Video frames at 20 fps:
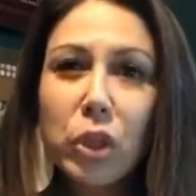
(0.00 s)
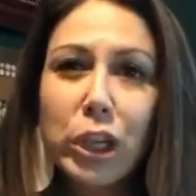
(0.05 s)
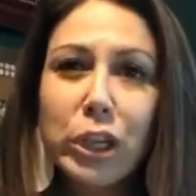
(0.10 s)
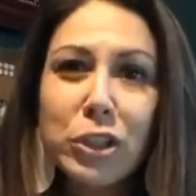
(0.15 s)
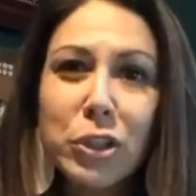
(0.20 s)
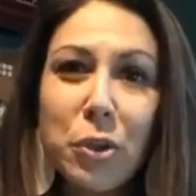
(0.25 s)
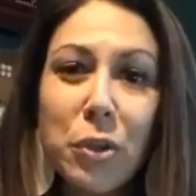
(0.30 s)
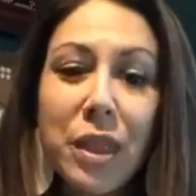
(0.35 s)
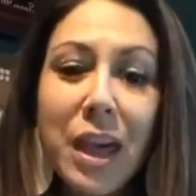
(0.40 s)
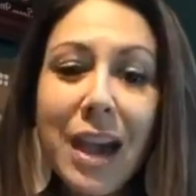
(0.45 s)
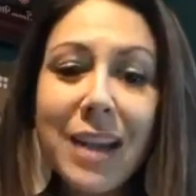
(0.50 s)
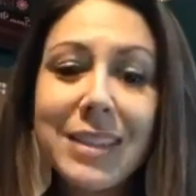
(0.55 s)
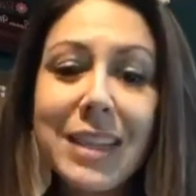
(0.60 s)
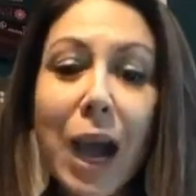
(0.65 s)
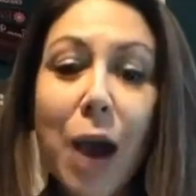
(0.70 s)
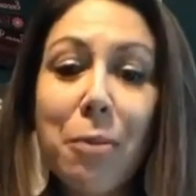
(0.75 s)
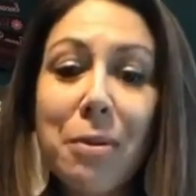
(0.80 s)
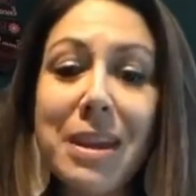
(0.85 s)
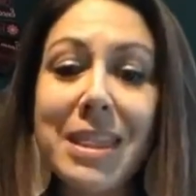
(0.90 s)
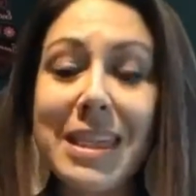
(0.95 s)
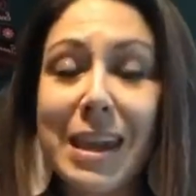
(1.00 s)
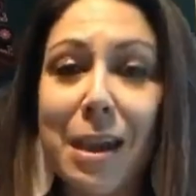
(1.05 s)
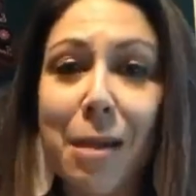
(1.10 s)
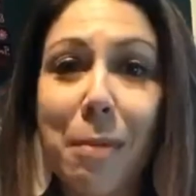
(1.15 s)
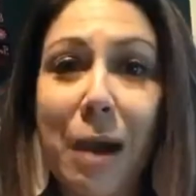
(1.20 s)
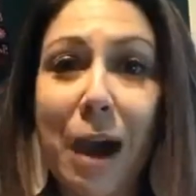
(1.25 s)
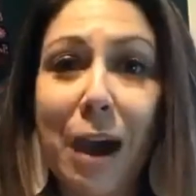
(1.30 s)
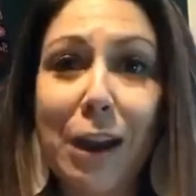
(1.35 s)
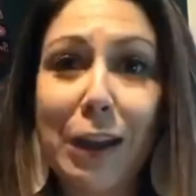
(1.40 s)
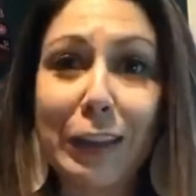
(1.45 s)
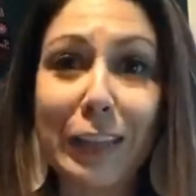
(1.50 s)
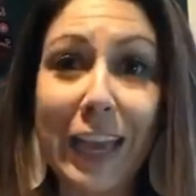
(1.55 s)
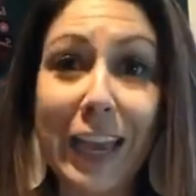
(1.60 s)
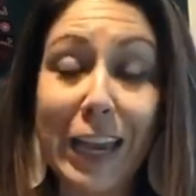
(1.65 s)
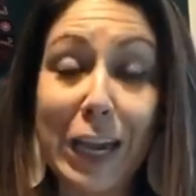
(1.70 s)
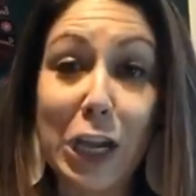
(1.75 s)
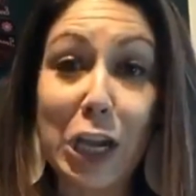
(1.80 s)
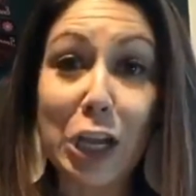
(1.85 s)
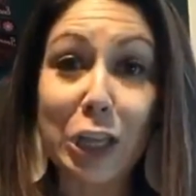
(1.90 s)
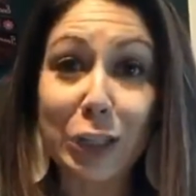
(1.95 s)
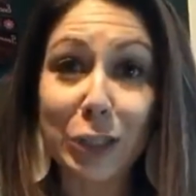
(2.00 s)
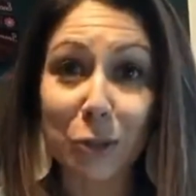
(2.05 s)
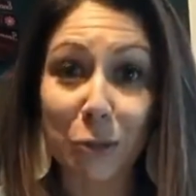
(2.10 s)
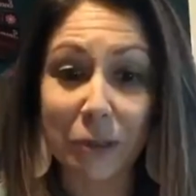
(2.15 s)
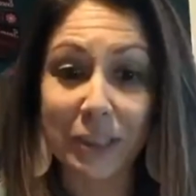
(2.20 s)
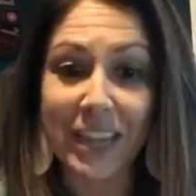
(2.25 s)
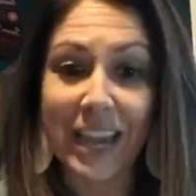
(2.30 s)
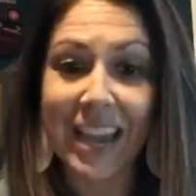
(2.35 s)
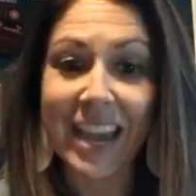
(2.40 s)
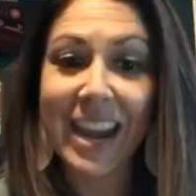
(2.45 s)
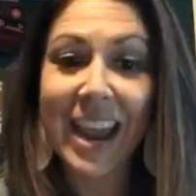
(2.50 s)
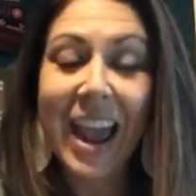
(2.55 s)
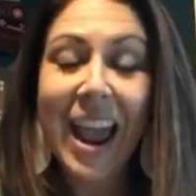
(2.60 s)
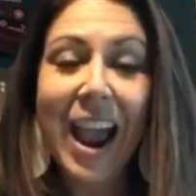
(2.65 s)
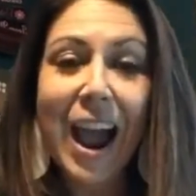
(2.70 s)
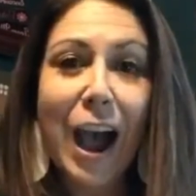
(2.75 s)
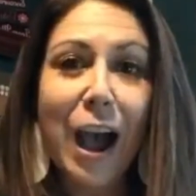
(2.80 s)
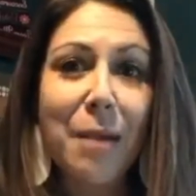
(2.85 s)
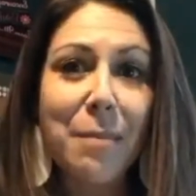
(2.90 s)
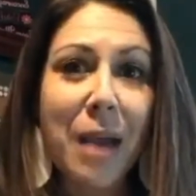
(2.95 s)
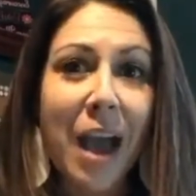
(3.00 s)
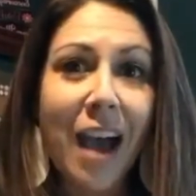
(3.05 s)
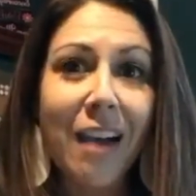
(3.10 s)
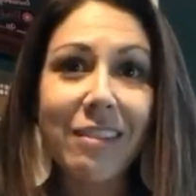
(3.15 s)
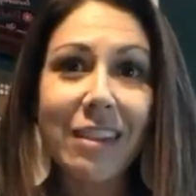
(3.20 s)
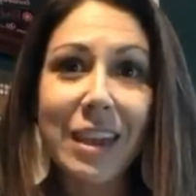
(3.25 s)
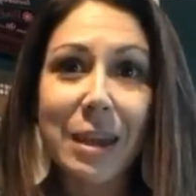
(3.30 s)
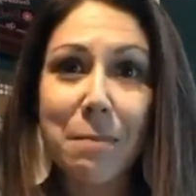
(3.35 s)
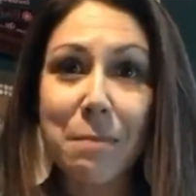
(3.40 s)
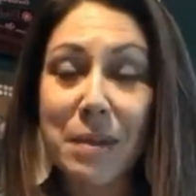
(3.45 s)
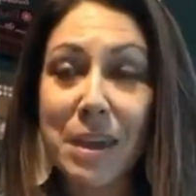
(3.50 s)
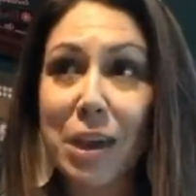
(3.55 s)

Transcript: So that's how we think about it like a consultant, having it